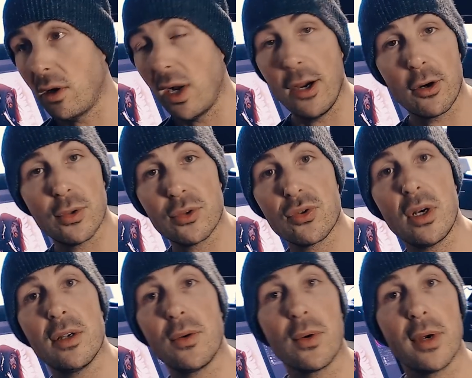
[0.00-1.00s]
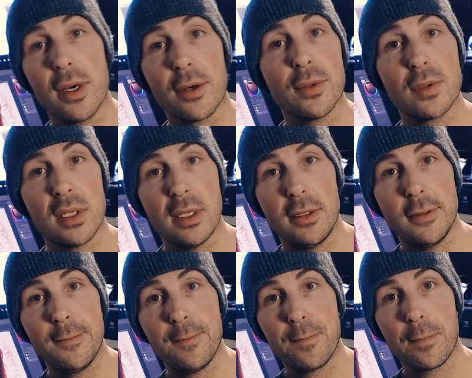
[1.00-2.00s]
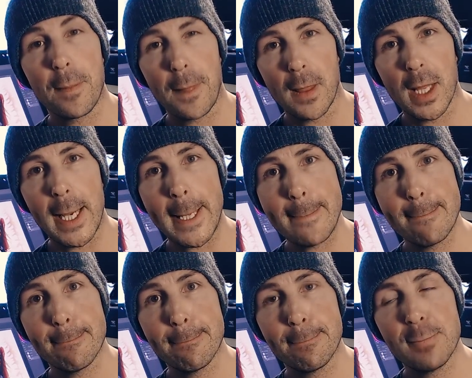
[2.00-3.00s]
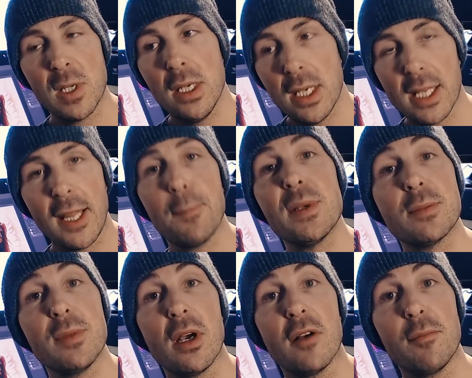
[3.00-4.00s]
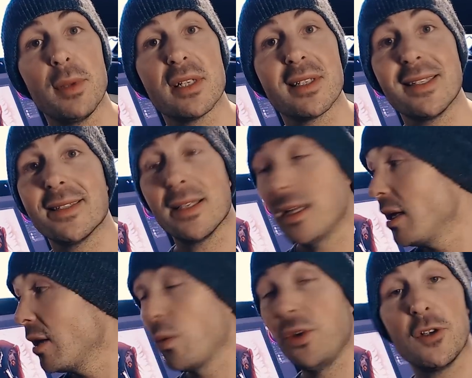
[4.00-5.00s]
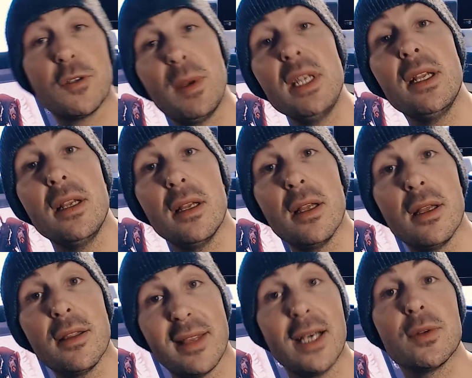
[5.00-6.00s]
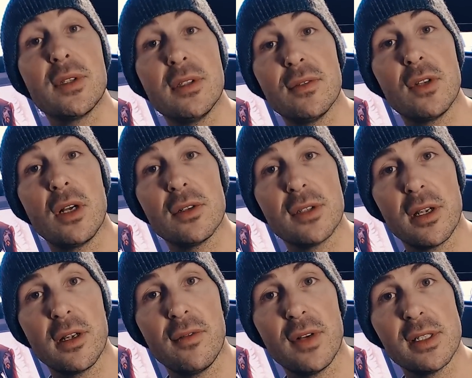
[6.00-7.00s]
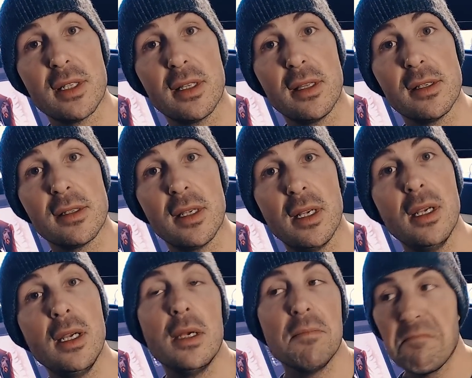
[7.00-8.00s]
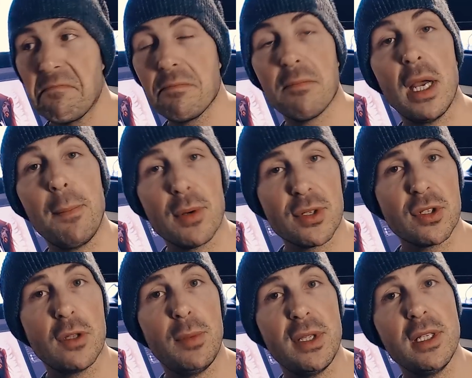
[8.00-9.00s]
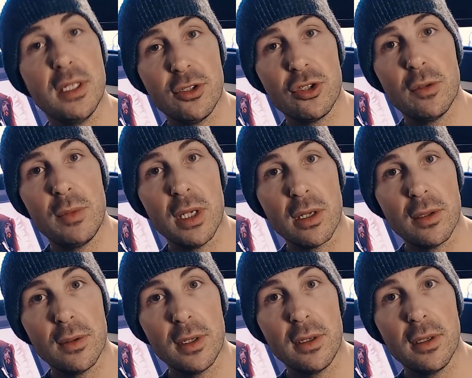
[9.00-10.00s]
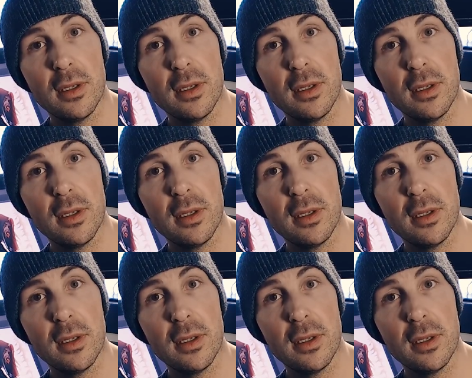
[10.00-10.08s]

Ergotron or Ergo Stand. Okay? And that pissed me off, because that's when you're spending thousands of dollars on a device like this, my personal opinion, it should be included.